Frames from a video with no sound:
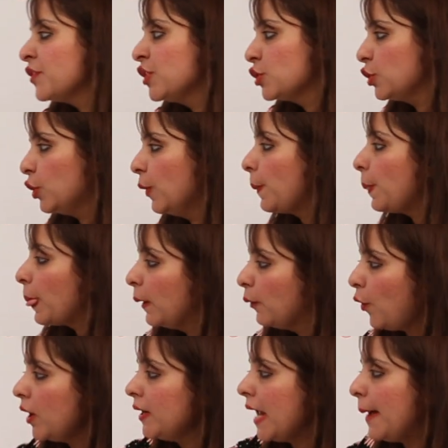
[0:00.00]
So
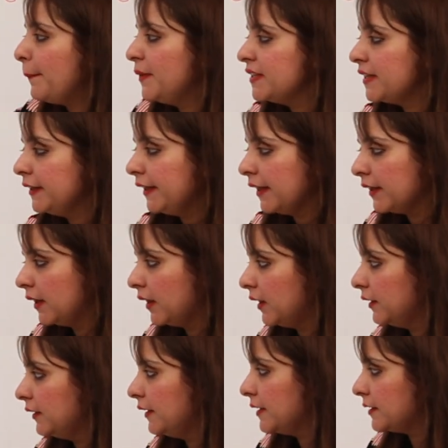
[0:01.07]
what happens in
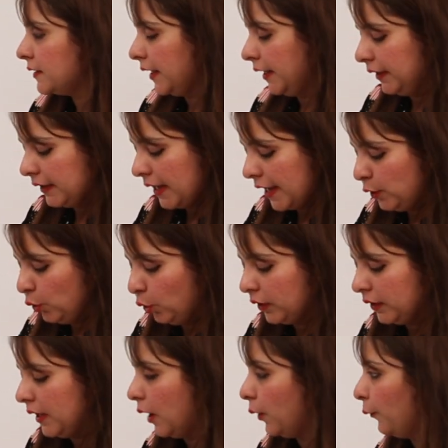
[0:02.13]
the thing
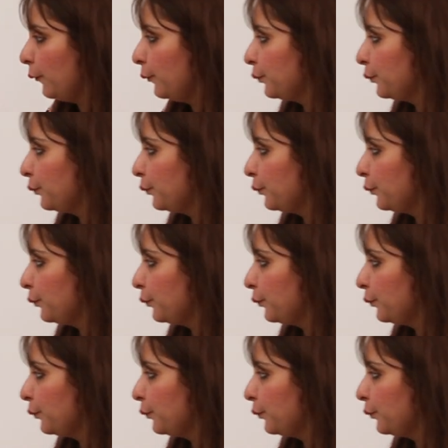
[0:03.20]
anode now?